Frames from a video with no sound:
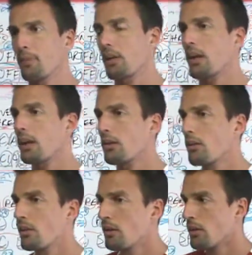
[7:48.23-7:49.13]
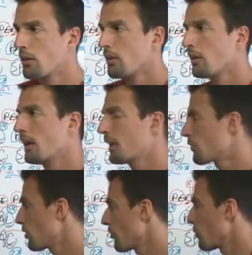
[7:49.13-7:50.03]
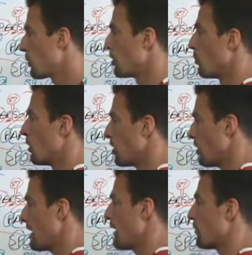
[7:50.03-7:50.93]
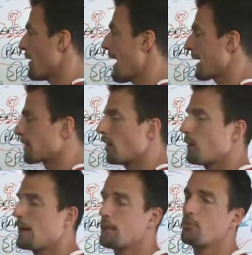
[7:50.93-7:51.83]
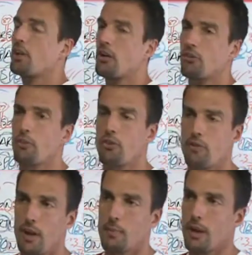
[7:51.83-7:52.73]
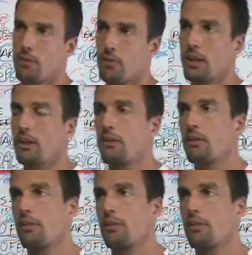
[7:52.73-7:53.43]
Okay? And of course the word word and fact all by themselves both divide by three.